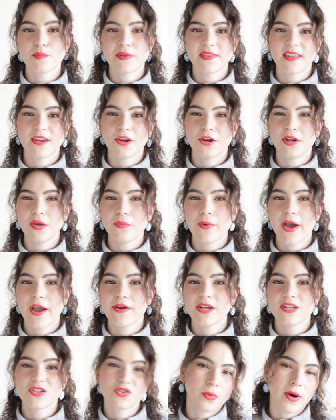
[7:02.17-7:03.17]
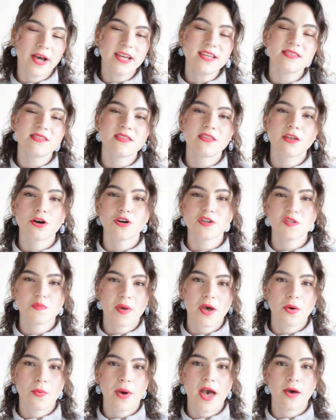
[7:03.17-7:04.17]
but then only wear it twice, the cost
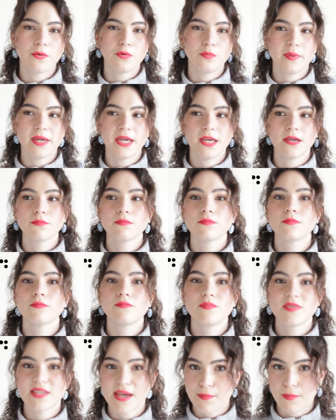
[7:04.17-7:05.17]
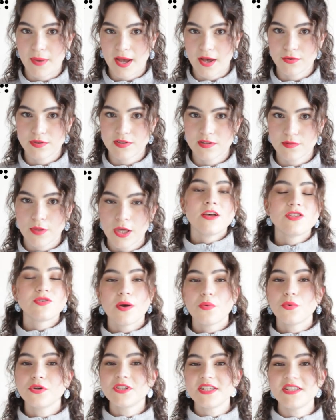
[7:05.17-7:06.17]
per wear would be £10. So I
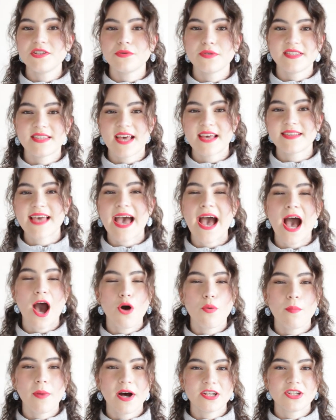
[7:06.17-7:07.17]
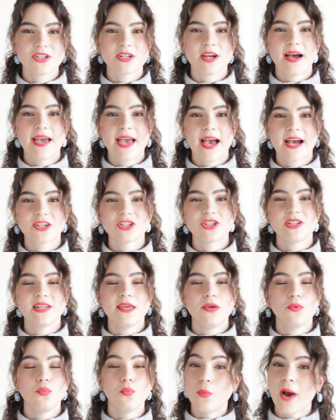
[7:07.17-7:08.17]
wanted to assess how much I
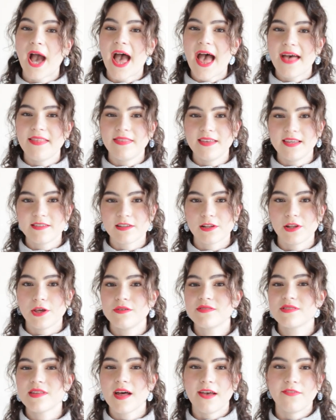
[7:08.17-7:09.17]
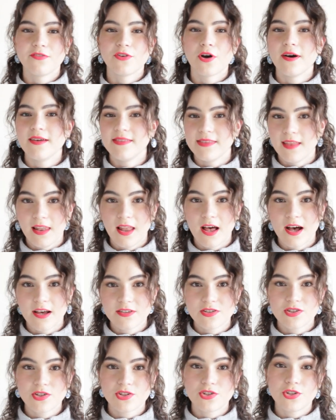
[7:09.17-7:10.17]
actually wear these clothes that I've got in the
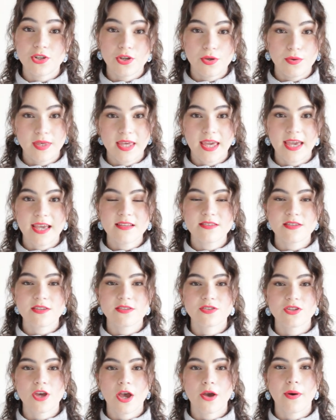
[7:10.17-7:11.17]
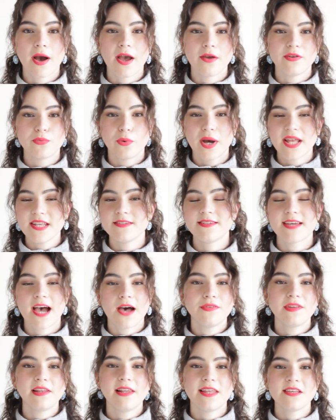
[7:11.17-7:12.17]
last 2 years. So I went
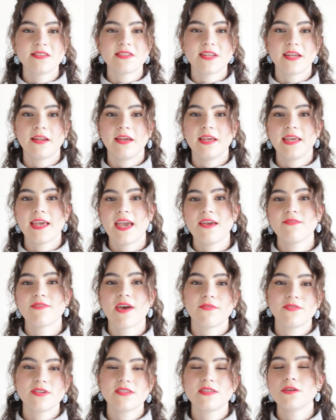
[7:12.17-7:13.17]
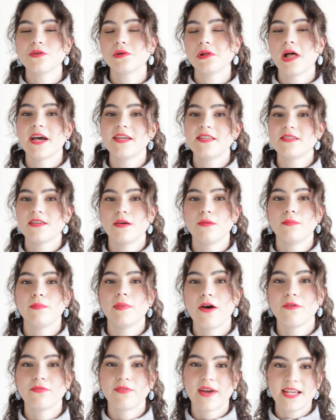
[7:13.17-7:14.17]
down the list and I gave every single item
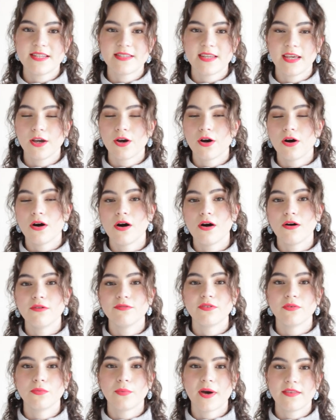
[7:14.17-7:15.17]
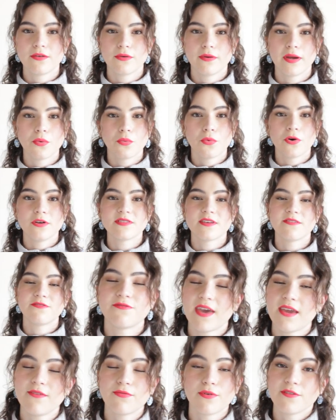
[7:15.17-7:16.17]
a rating of whether it was a
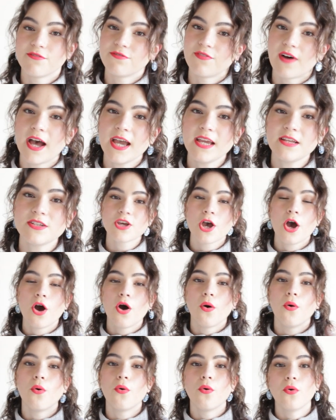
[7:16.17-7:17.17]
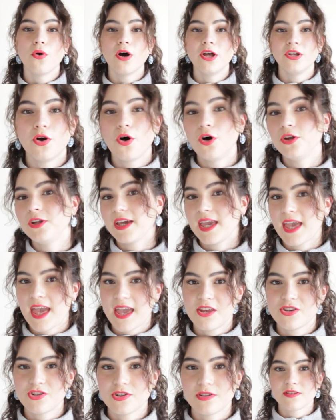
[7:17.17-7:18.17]
favourite find or an on
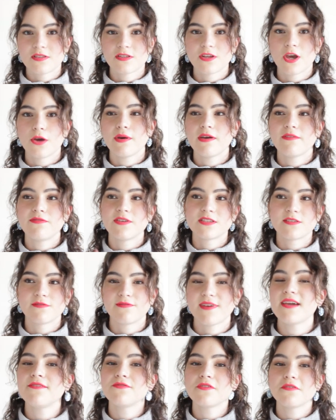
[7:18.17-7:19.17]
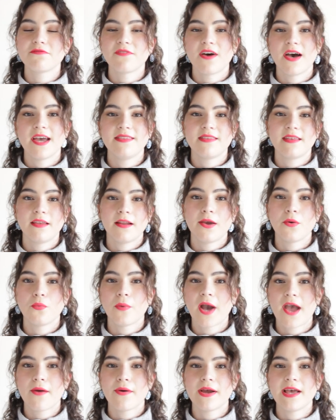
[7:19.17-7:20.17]
occasion. So if it's a favourite find, then I
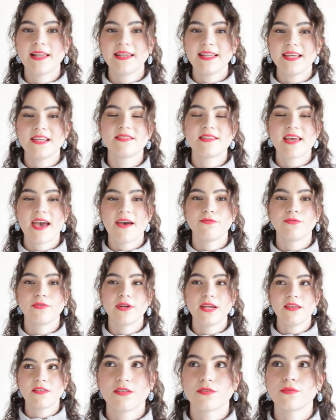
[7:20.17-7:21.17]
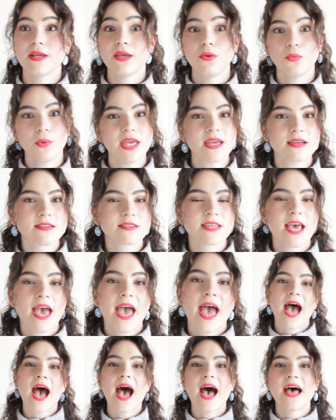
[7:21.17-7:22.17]
wear it at least every 3 weeks.
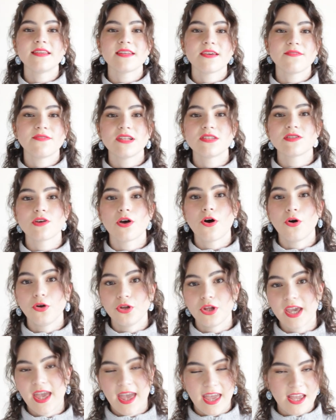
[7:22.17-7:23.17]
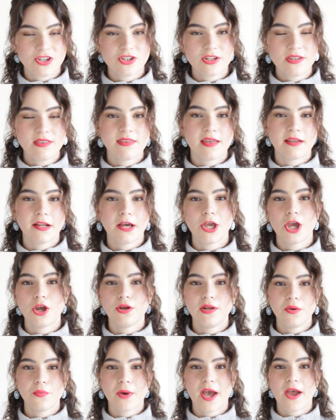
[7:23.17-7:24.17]
And if it's on occasion, then I
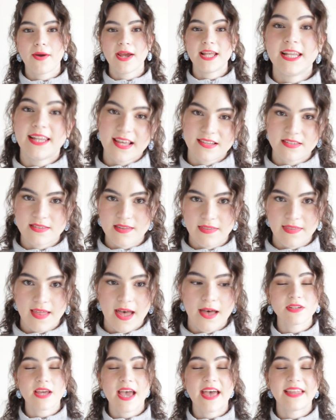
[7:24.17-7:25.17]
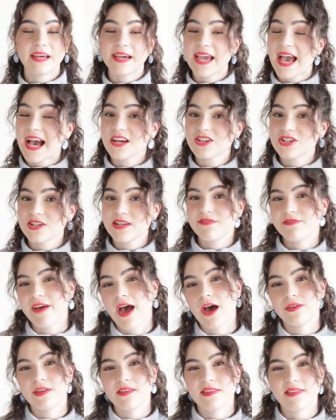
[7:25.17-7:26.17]
only wear it less than that. And I actually
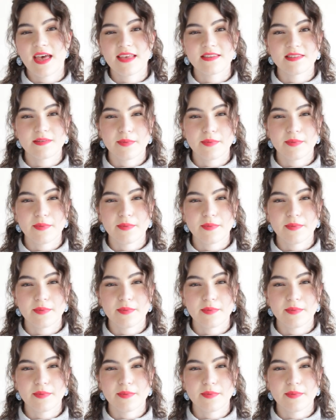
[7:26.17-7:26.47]
found that there's